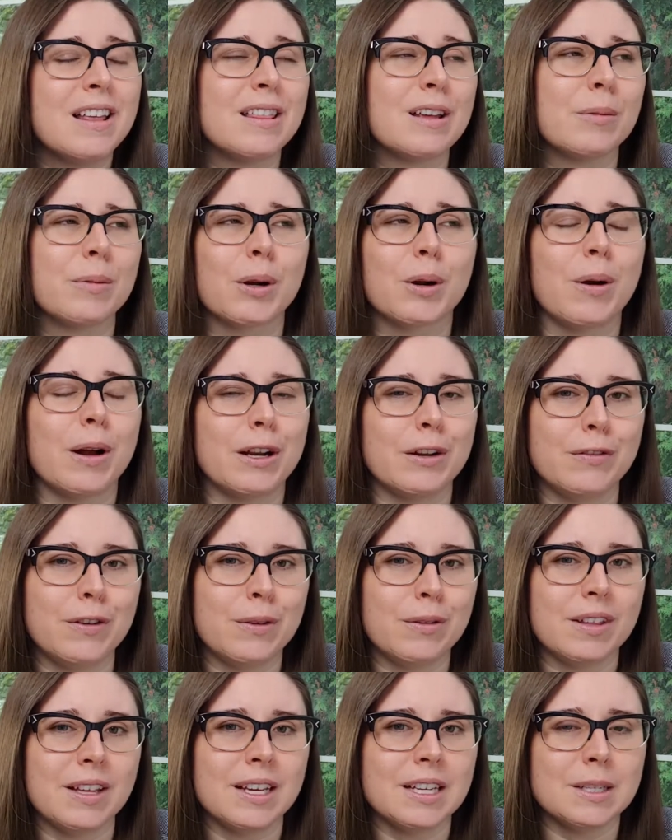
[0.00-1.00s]
There were quite a
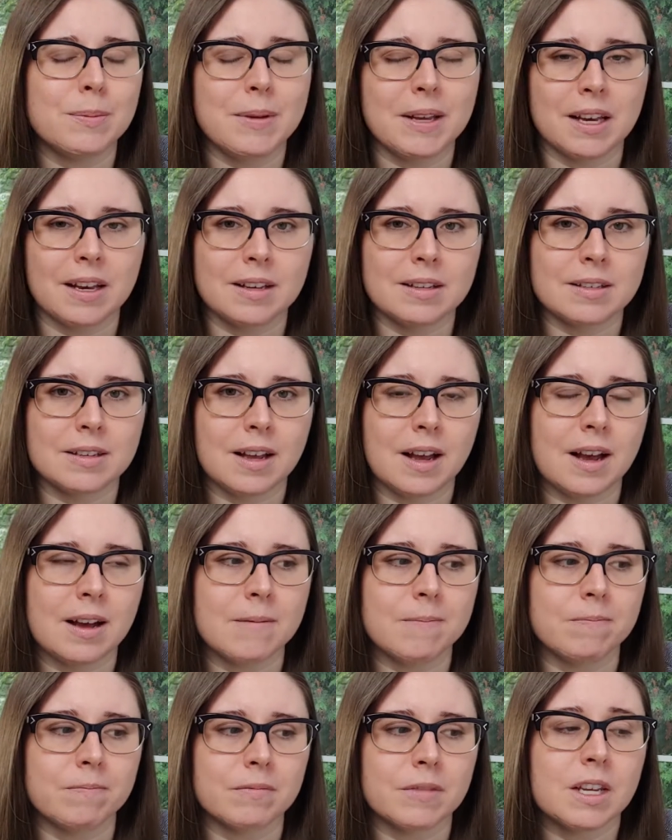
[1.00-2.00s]
few things because because
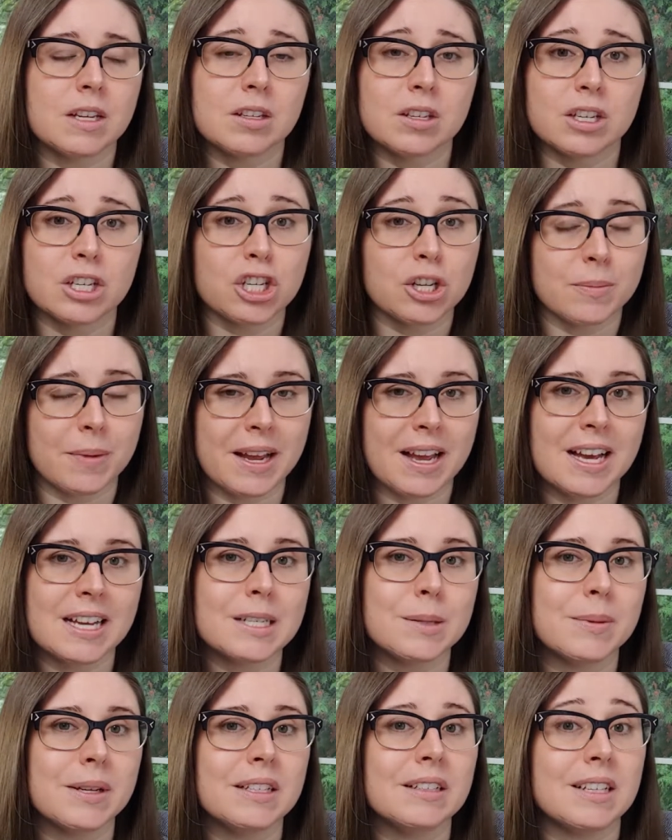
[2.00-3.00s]
um, Sush, my
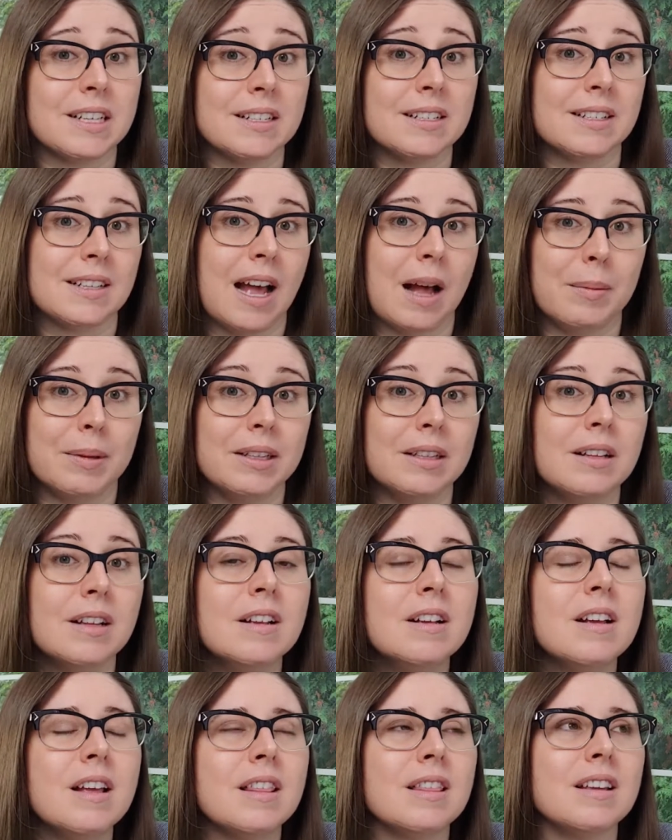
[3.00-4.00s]
husband, is Tamil,
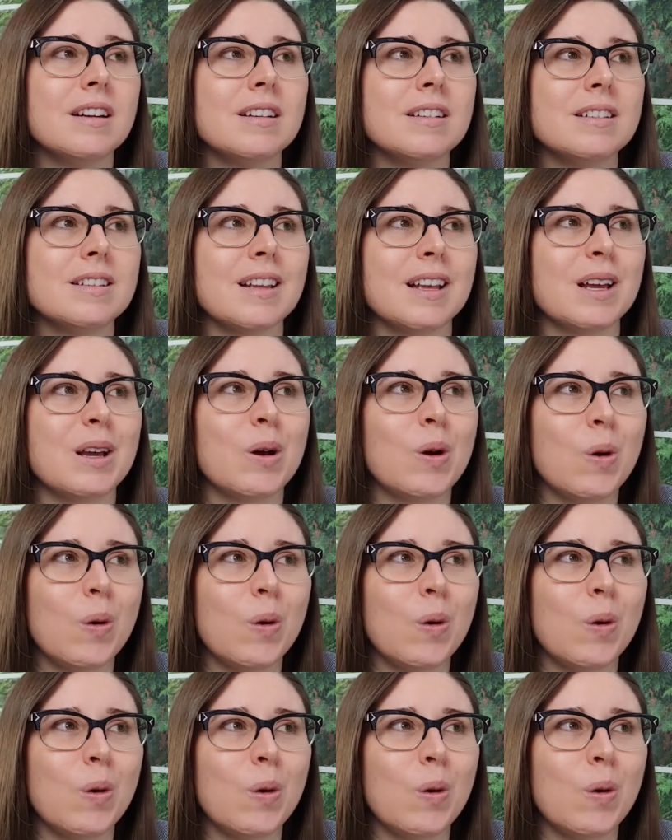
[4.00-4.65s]
there's like